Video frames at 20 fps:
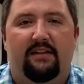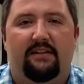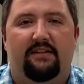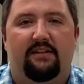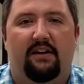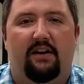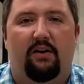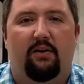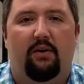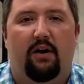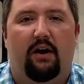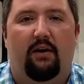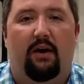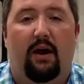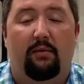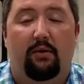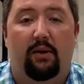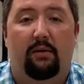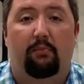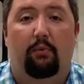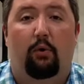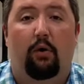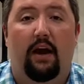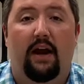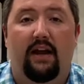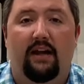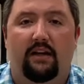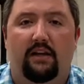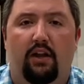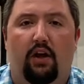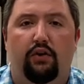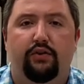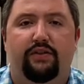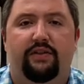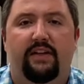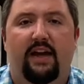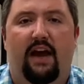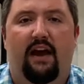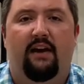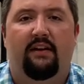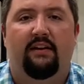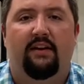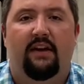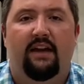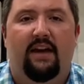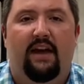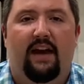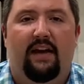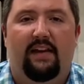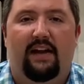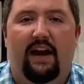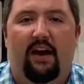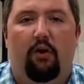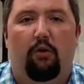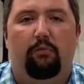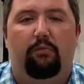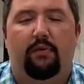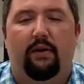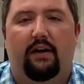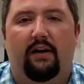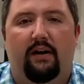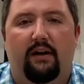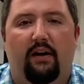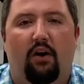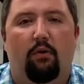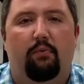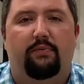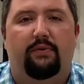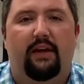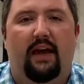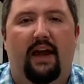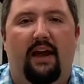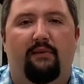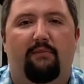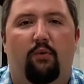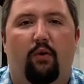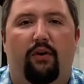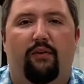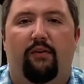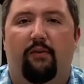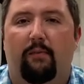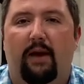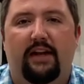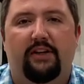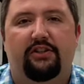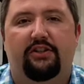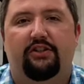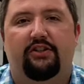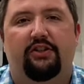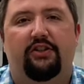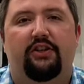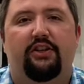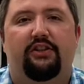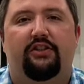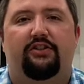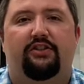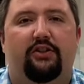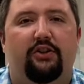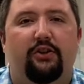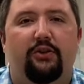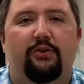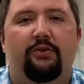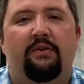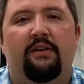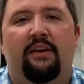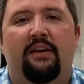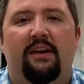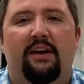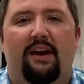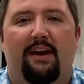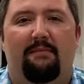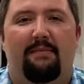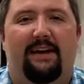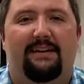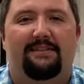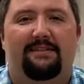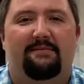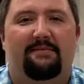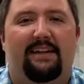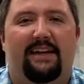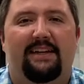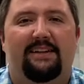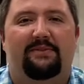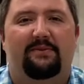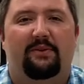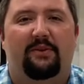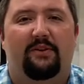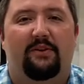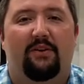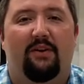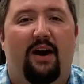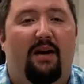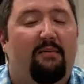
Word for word: So uh, I'm going to pray and close this out, and I hope uh, hope to have more information to you soon about some things we're going to do.